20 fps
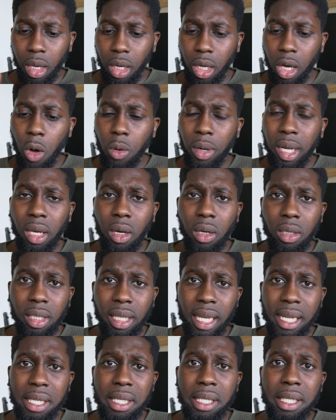coding
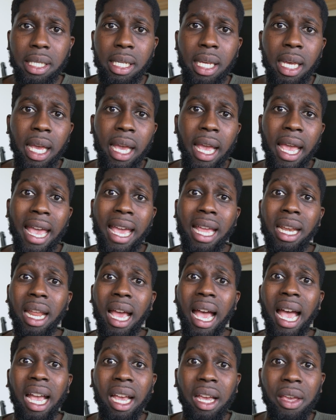contests and
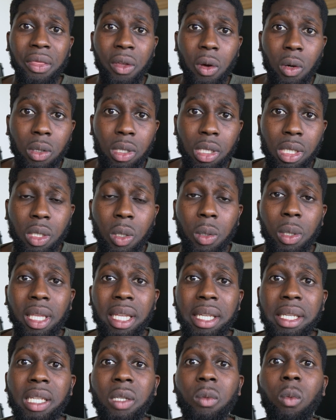hackathons. So
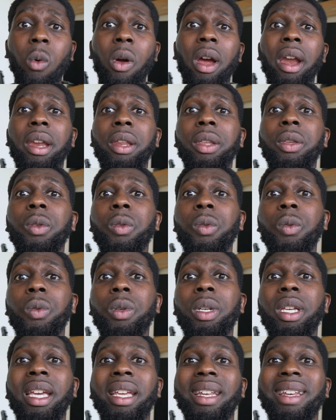this is where
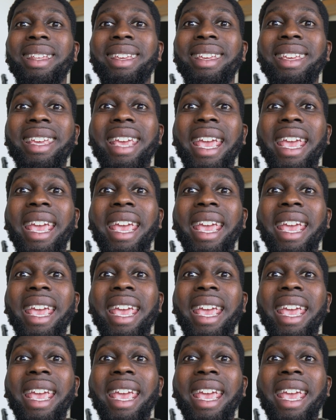you can